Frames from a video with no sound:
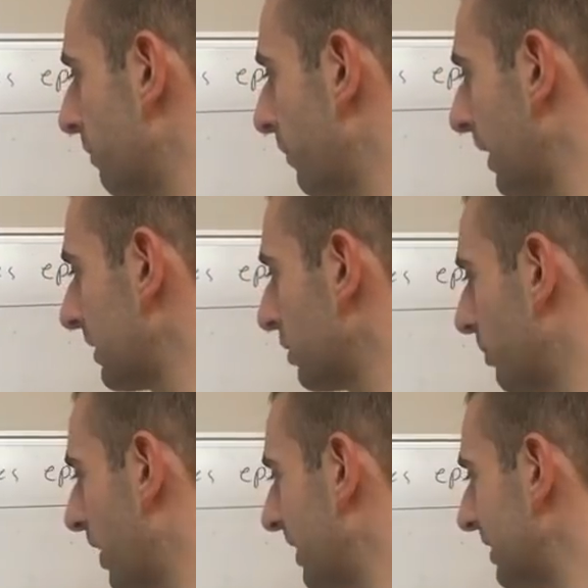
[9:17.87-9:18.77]
plus or
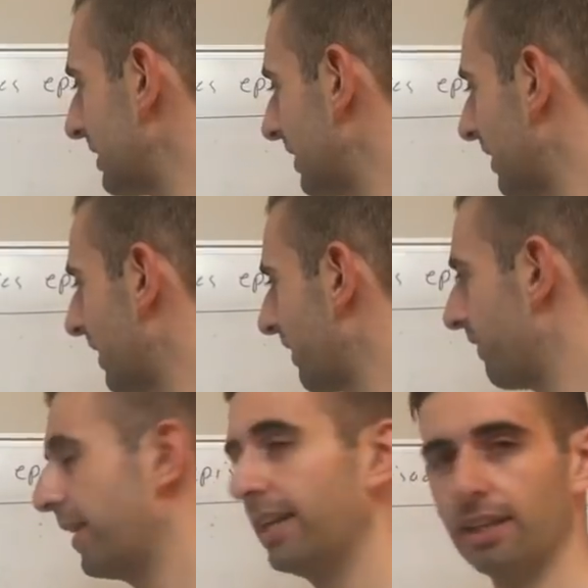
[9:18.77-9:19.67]
minus
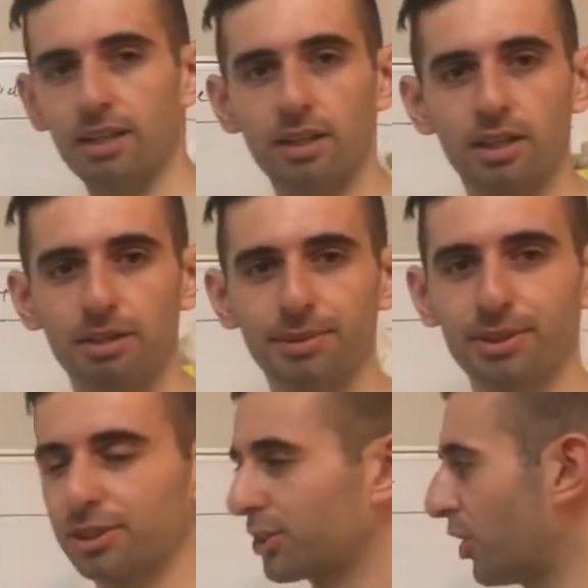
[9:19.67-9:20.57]
theta,
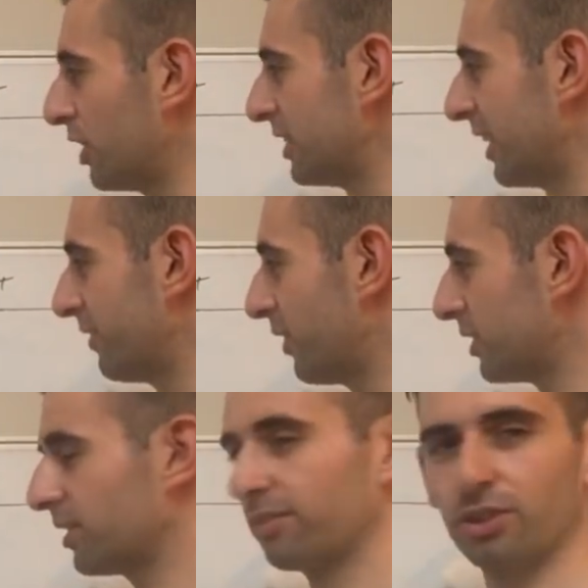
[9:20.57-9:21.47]
because cos
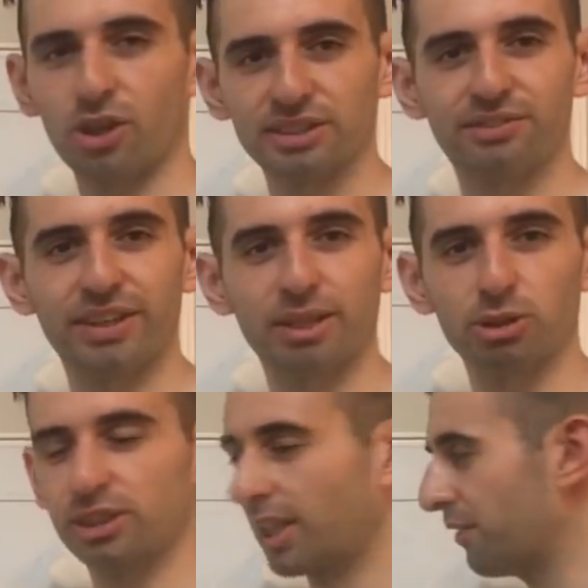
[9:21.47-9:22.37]
inverse of cos theta
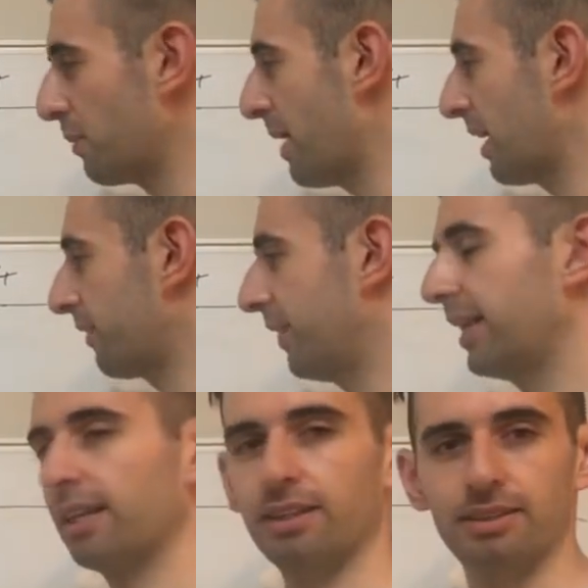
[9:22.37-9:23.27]
will just give you back
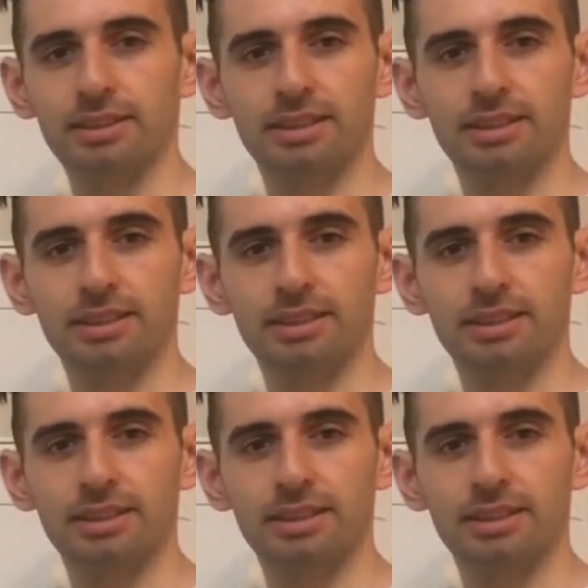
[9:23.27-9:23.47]
theta.